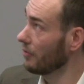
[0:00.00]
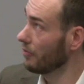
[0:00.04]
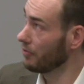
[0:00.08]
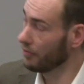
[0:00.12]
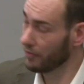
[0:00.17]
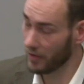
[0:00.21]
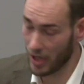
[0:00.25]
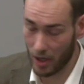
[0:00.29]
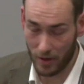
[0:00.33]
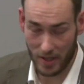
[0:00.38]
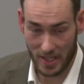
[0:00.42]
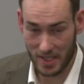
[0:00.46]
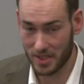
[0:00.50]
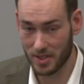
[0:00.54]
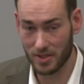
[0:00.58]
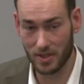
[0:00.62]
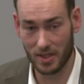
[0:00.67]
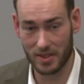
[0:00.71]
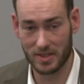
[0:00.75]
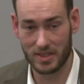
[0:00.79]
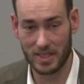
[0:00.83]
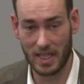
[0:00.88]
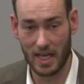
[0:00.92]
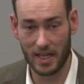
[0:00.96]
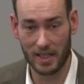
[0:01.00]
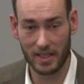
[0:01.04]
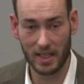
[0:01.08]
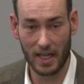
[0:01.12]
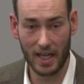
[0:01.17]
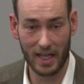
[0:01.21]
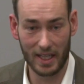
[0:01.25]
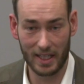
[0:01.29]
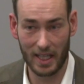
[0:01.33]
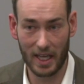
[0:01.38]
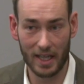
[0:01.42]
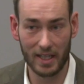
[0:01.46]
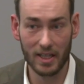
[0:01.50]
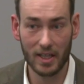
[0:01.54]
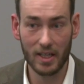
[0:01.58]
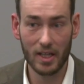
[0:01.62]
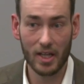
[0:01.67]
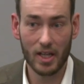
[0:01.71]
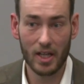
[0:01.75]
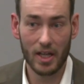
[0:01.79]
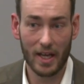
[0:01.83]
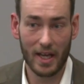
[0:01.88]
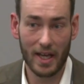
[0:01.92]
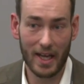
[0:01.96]
very easy to understand, and again,
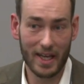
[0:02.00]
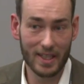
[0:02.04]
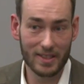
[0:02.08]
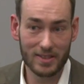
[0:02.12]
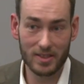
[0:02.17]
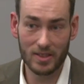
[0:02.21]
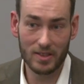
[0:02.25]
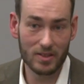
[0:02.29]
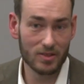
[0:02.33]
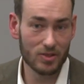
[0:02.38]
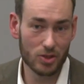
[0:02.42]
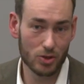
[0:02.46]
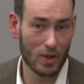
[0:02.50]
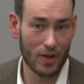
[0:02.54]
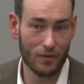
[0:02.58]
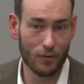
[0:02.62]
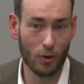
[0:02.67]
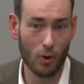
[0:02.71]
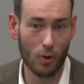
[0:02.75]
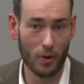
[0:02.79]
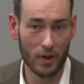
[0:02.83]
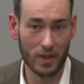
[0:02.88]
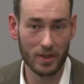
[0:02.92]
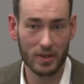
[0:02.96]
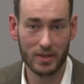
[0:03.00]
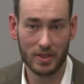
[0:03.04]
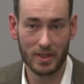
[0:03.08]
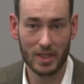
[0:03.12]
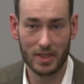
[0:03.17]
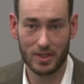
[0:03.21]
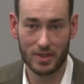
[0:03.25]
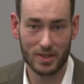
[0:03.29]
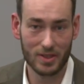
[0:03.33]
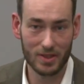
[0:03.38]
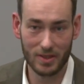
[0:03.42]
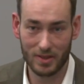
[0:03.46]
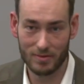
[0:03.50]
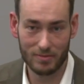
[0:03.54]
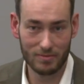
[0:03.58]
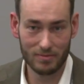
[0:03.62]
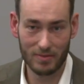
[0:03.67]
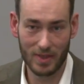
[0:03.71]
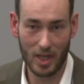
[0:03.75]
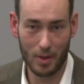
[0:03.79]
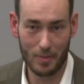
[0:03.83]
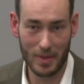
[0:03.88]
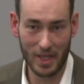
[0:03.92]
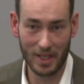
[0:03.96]
it's straightforward.
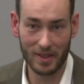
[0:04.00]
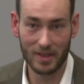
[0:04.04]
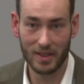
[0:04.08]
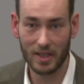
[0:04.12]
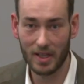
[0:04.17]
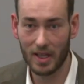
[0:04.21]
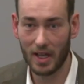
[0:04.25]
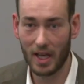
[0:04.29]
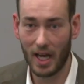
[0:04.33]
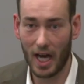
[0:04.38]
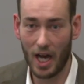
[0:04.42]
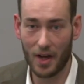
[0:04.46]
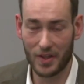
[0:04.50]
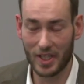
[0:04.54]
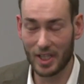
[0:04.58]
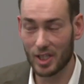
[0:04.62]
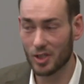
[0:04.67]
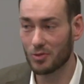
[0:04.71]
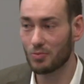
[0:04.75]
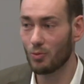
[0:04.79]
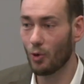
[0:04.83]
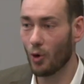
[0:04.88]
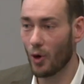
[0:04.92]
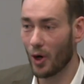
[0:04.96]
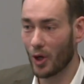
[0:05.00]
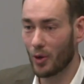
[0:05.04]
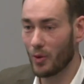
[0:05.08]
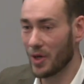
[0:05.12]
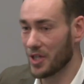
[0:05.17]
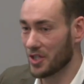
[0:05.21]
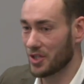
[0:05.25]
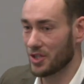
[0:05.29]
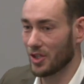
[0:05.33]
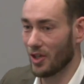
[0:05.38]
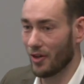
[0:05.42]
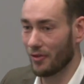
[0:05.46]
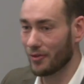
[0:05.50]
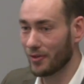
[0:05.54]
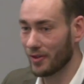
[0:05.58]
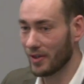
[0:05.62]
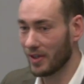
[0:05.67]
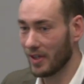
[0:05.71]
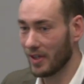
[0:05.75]
I think it's more a question of